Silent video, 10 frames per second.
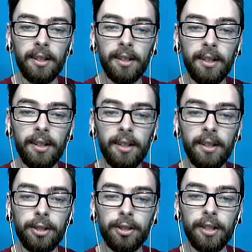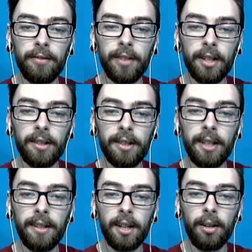And I'm pretty sure it is Fianga City
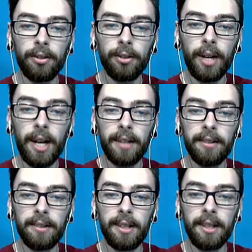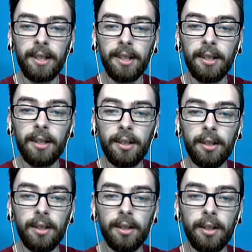that also has the...
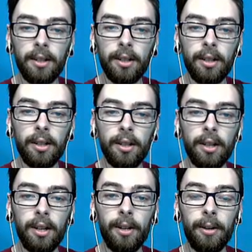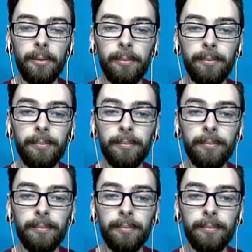Um,